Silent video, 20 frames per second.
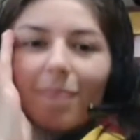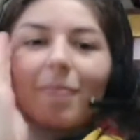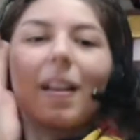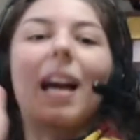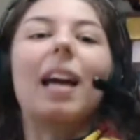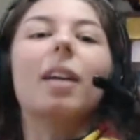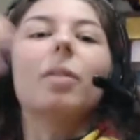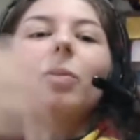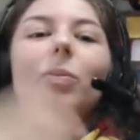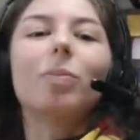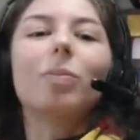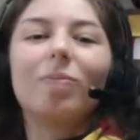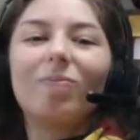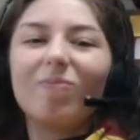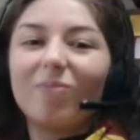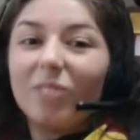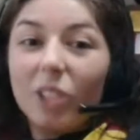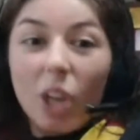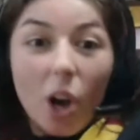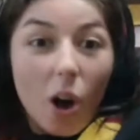I
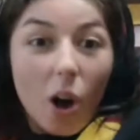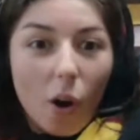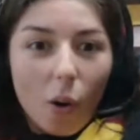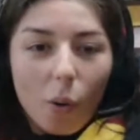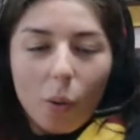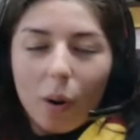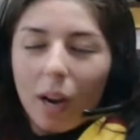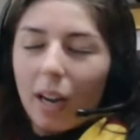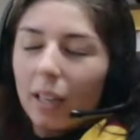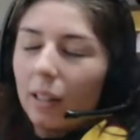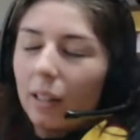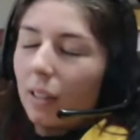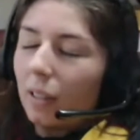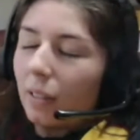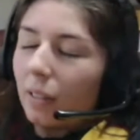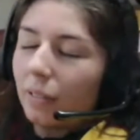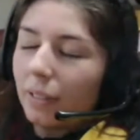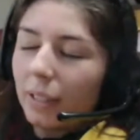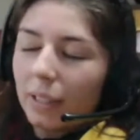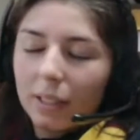no, I
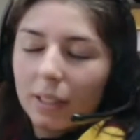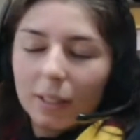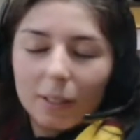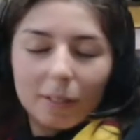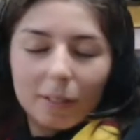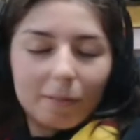love it.